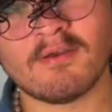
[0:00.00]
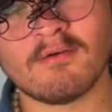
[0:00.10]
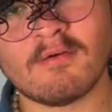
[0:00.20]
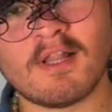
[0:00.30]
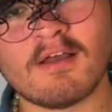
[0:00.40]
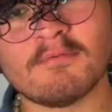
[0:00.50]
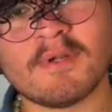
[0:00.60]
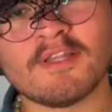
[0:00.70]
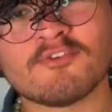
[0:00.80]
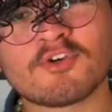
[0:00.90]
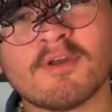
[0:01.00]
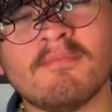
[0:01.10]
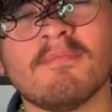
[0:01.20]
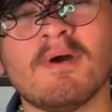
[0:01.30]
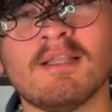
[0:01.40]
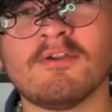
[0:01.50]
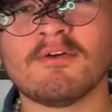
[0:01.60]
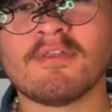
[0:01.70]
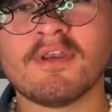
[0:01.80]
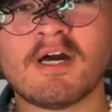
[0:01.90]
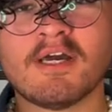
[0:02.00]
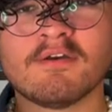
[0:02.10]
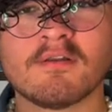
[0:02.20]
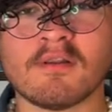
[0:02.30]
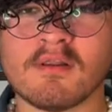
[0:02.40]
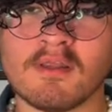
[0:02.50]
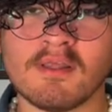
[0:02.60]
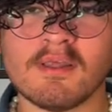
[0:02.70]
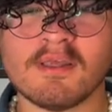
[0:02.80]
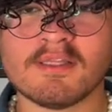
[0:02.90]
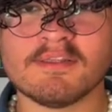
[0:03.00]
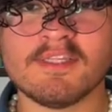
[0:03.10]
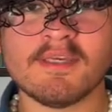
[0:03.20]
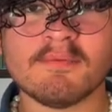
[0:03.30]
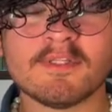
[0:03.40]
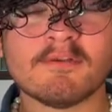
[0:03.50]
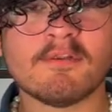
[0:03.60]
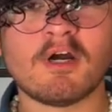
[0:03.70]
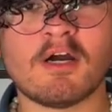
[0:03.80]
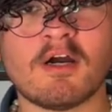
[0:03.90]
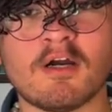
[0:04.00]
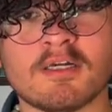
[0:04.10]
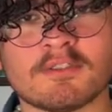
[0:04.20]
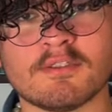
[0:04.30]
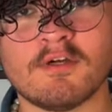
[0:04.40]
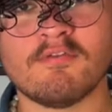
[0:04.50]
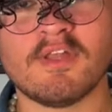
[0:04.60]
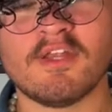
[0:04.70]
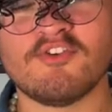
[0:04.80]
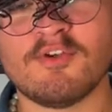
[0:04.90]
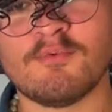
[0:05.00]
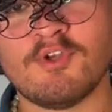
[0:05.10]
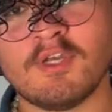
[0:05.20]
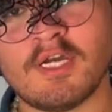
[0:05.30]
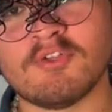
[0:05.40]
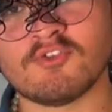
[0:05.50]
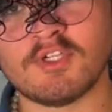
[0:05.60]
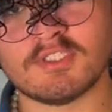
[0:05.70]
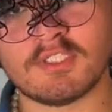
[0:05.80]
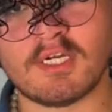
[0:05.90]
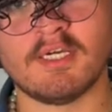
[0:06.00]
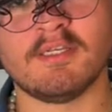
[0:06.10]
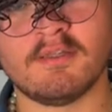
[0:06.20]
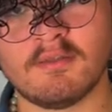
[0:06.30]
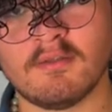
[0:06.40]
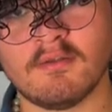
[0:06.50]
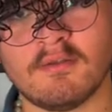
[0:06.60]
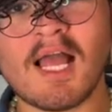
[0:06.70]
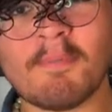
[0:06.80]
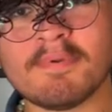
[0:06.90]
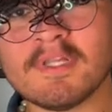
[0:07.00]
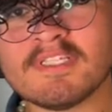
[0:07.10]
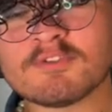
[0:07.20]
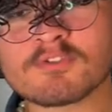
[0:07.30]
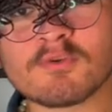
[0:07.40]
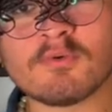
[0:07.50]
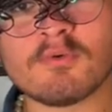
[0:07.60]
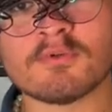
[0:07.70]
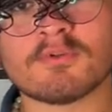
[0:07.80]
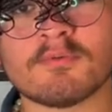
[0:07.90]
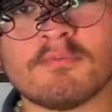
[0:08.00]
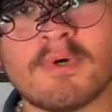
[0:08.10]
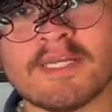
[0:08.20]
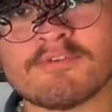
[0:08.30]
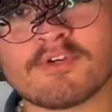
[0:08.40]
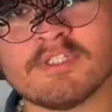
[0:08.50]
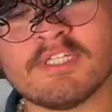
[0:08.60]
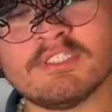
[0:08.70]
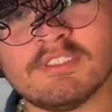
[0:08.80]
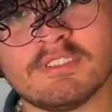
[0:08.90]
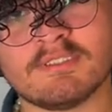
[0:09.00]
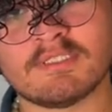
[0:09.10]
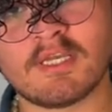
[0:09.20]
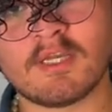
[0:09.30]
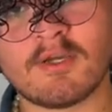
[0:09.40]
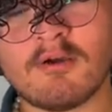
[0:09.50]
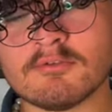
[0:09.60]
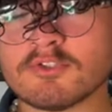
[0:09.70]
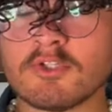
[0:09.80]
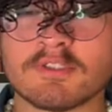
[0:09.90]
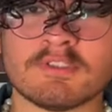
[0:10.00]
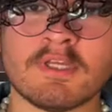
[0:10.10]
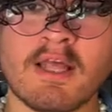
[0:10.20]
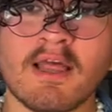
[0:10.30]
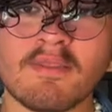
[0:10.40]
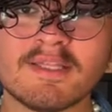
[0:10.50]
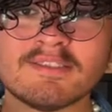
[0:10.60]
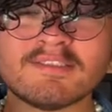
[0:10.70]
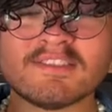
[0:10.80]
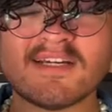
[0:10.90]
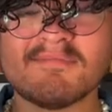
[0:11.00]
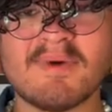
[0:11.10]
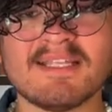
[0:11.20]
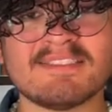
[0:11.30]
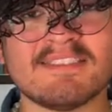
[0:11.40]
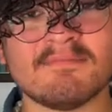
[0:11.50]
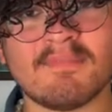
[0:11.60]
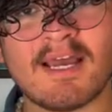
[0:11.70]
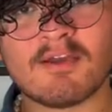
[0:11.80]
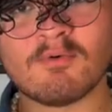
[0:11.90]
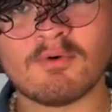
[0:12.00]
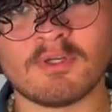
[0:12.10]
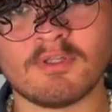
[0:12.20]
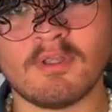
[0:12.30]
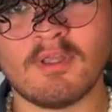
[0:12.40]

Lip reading: Well, how about a trip along the Nile, deep into the heart of the Egyptian countryside? A place ruled by traditions and cultures that to some might seem backward